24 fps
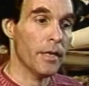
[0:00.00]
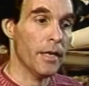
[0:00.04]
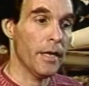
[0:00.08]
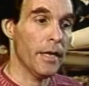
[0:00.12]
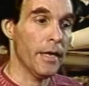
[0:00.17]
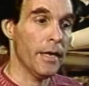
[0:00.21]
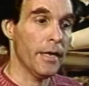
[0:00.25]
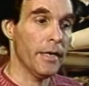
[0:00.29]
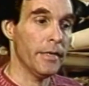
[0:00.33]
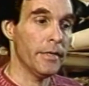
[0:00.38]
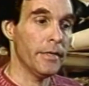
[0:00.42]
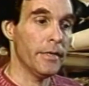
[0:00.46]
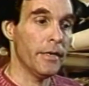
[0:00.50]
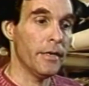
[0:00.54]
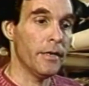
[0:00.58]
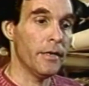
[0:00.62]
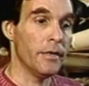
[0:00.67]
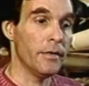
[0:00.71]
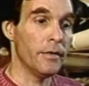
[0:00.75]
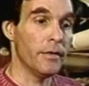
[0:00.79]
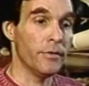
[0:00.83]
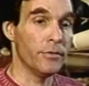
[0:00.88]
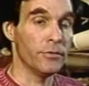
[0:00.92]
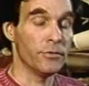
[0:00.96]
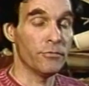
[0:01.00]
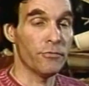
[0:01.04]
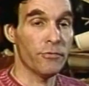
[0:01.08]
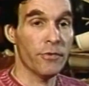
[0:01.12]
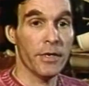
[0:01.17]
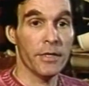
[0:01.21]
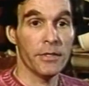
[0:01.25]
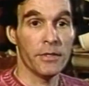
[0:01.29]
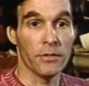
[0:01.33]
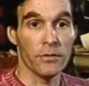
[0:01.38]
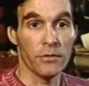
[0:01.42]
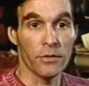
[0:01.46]
And I was
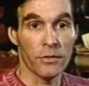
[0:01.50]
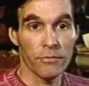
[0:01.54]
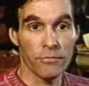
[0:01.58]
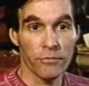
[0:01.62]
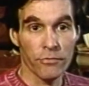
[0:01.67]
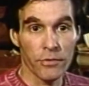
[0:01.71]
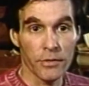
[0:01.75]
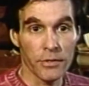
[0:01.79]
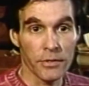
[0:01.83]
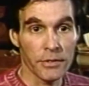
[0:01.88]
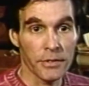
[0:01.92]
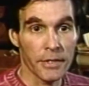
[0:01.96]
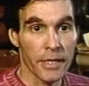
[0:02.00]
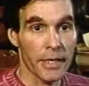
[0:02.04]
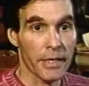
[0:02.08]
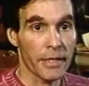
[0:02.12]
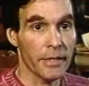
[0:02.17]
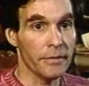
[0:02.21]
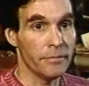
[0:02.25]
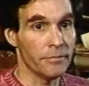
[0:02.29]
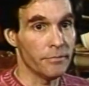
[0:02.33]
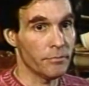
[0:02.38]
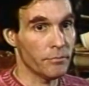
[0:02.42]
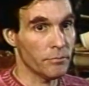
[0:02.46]
afraid to look for a second.